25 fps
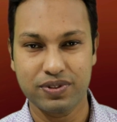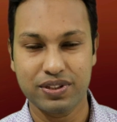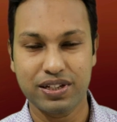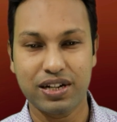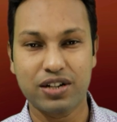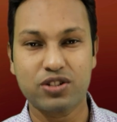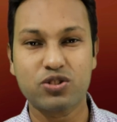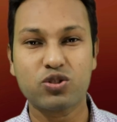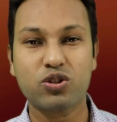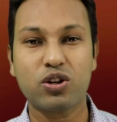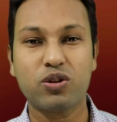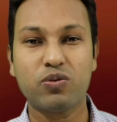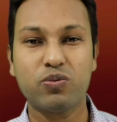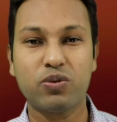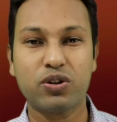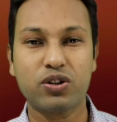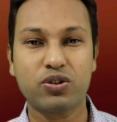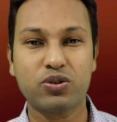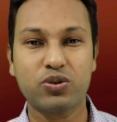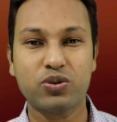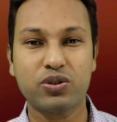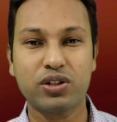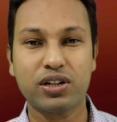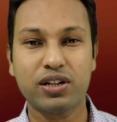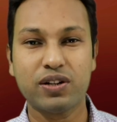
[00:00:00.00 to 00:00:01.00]
That's all for
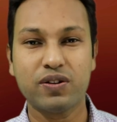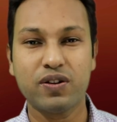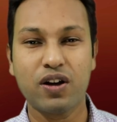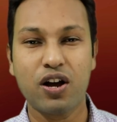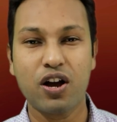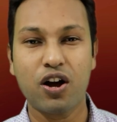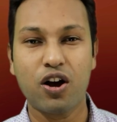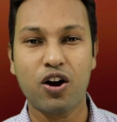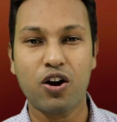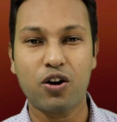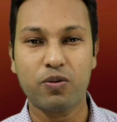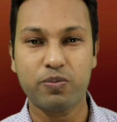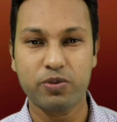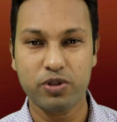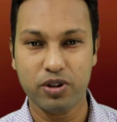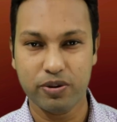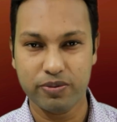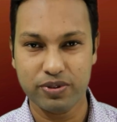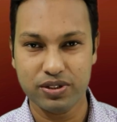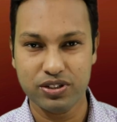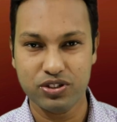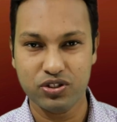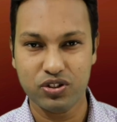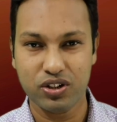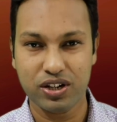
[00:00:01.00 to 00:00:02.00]
today. Hope you
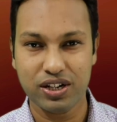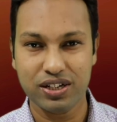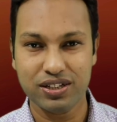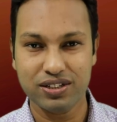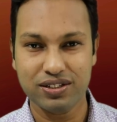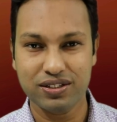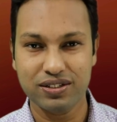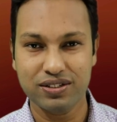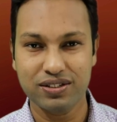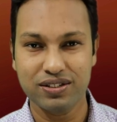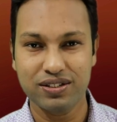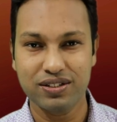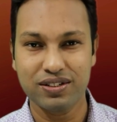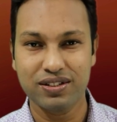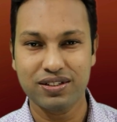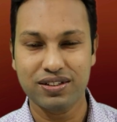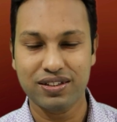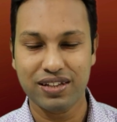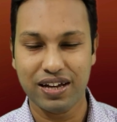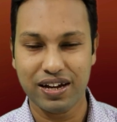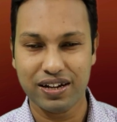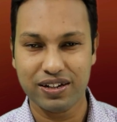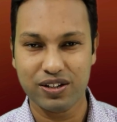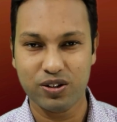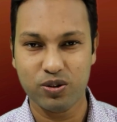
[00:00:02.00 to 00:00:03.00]
have enjoyed.
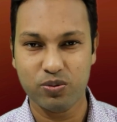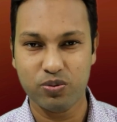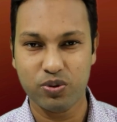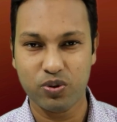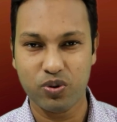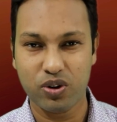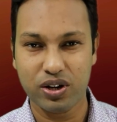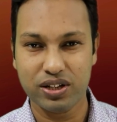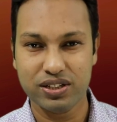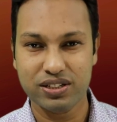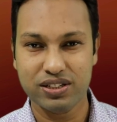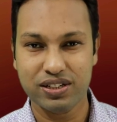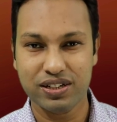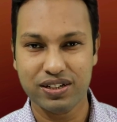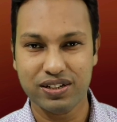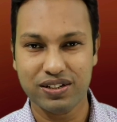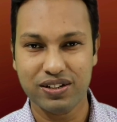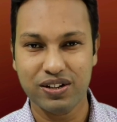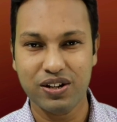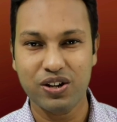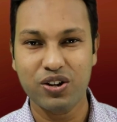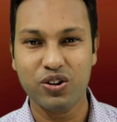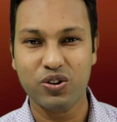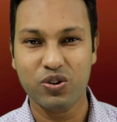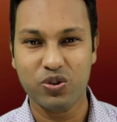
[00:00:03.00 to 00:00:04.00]
Thank you for
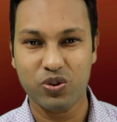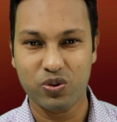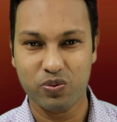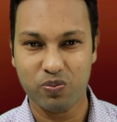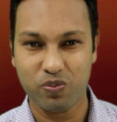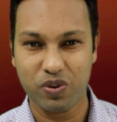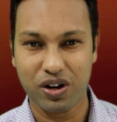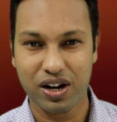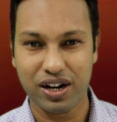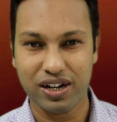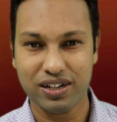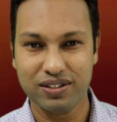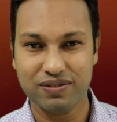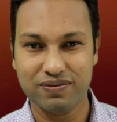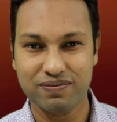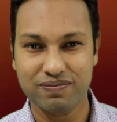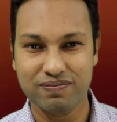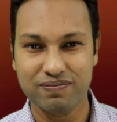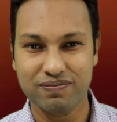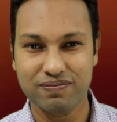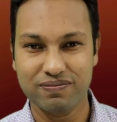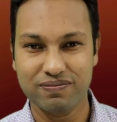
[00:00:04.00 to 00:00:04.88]
watching. Goodbye.